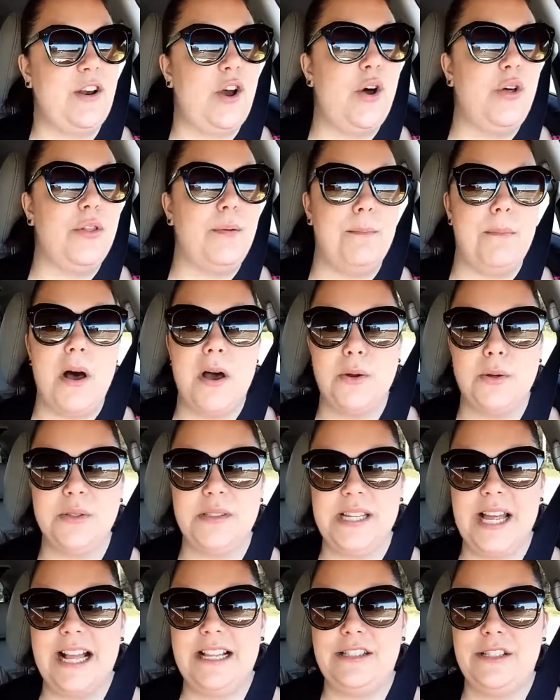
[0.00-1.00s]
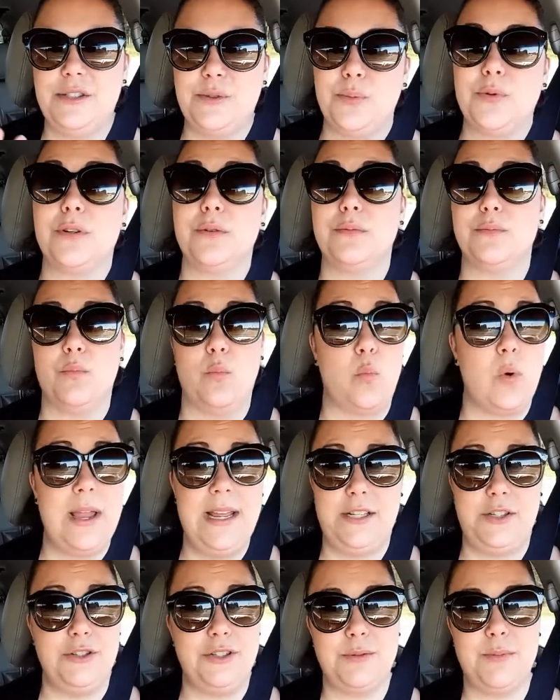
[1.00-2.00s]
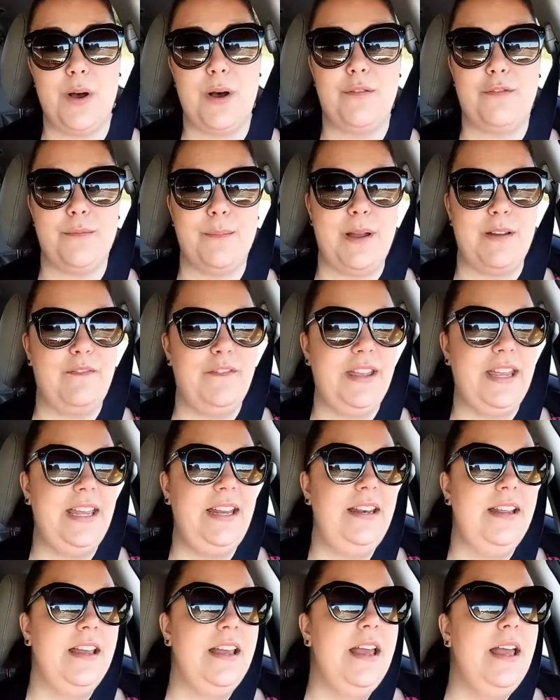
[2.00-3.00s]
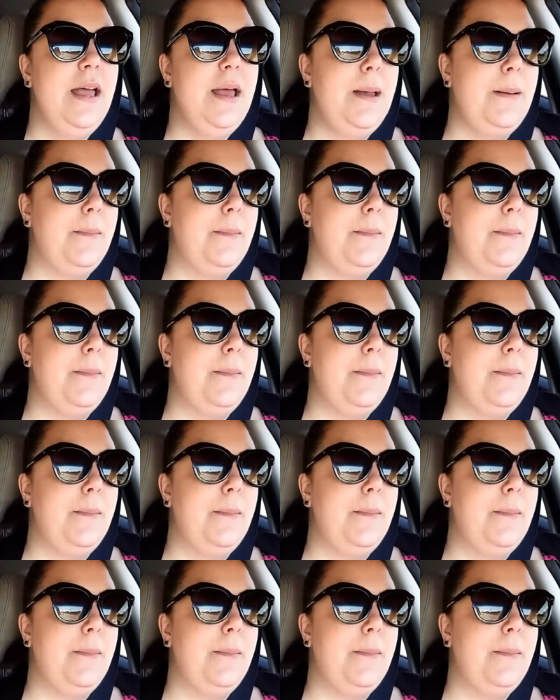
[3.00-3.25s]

and all the model sizes were way too small for my feet.